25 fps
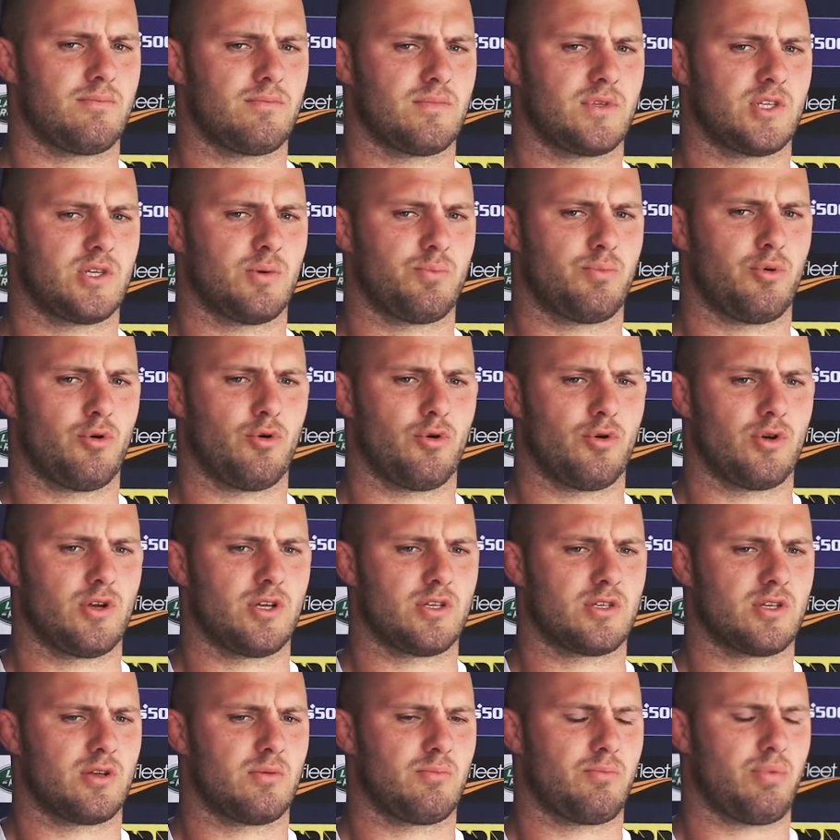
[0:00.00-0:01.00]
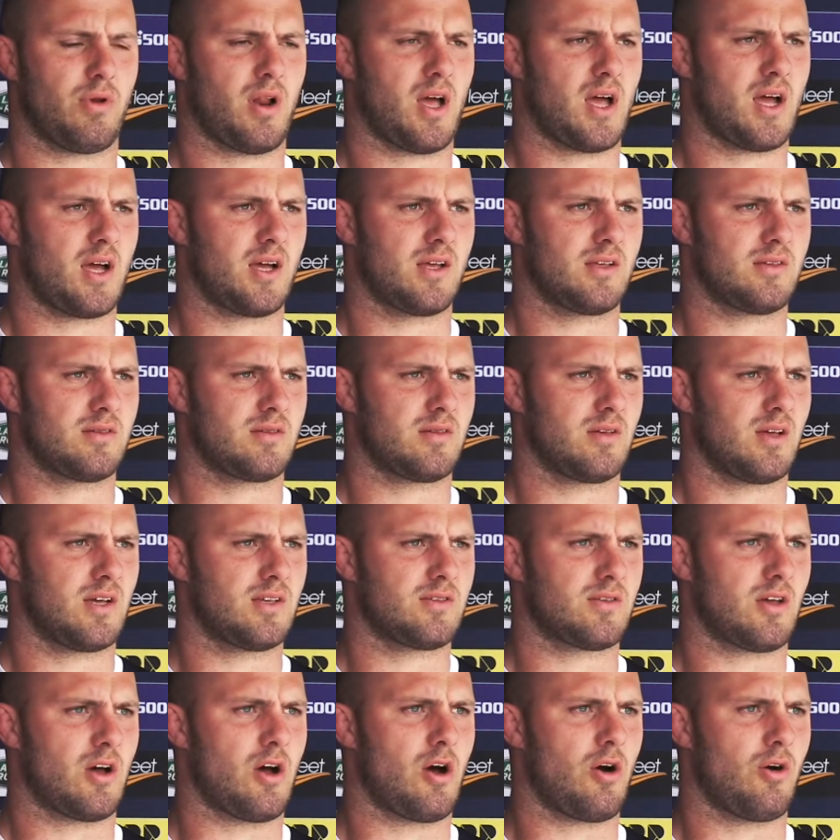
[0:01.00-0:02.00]
supporters and players
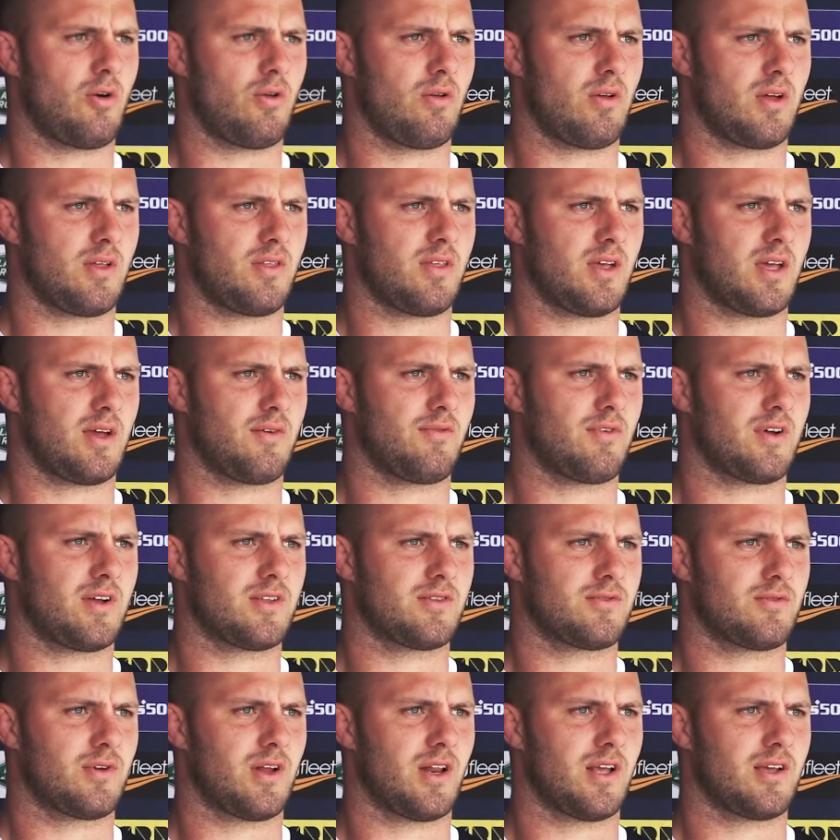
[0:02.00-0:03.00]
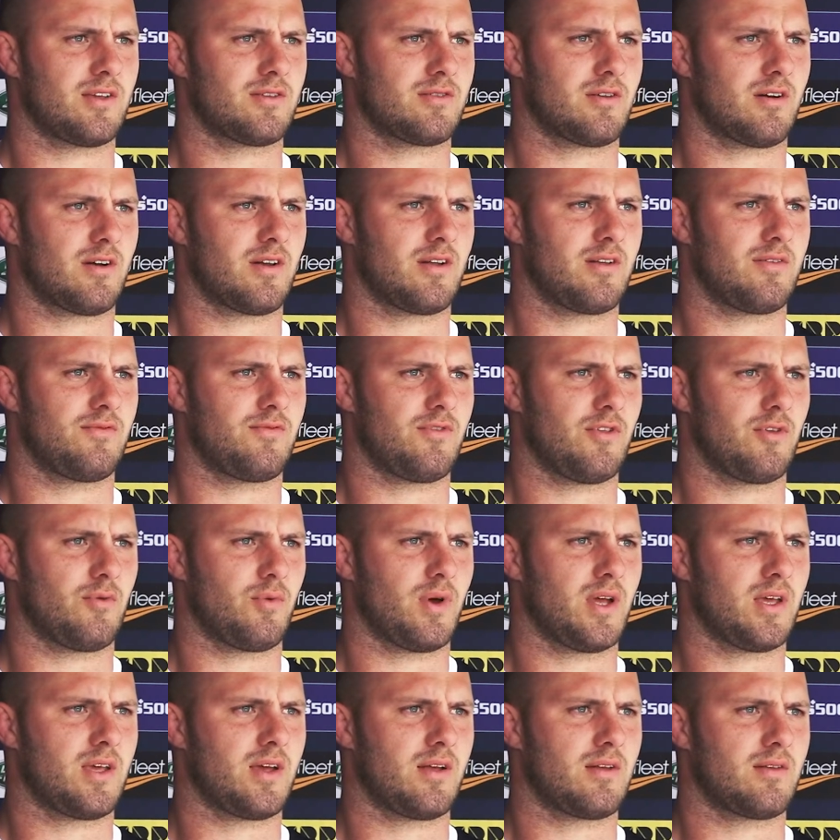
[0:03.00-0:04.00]
as a whole, I think everyone's really excited for the
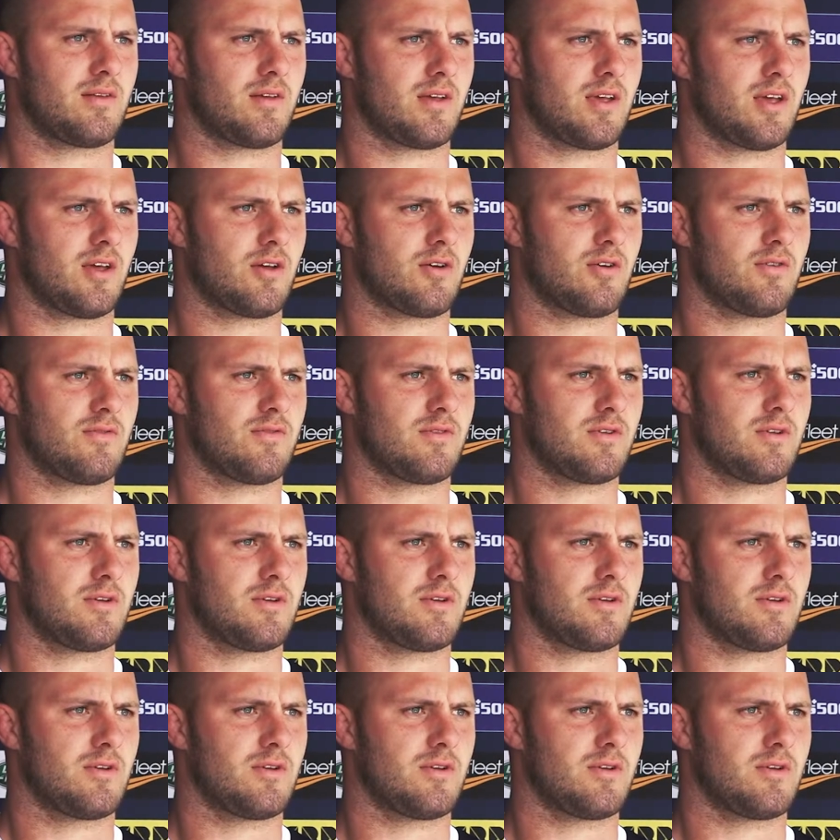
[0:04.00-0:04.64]
weekend to kick off.